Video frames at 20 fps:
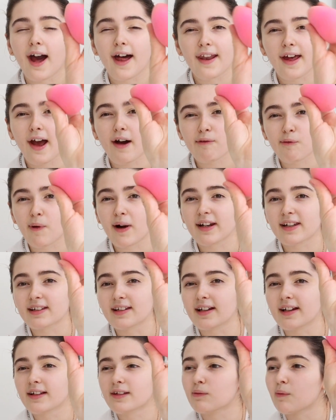And I have
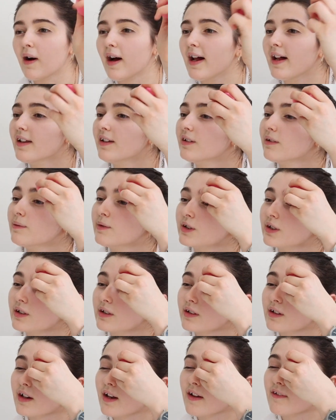West's wet, so I'm just
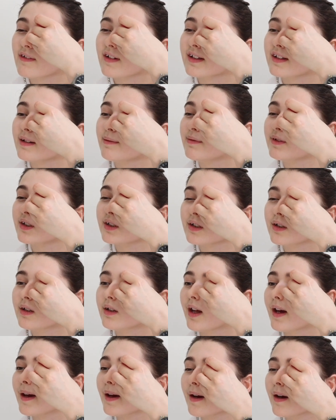going to go like this, and I'm just going
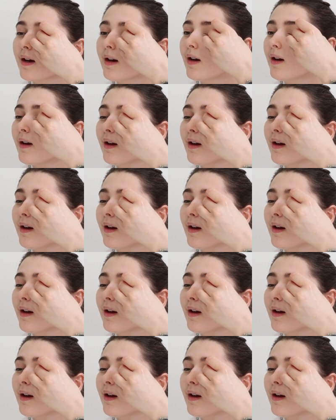to like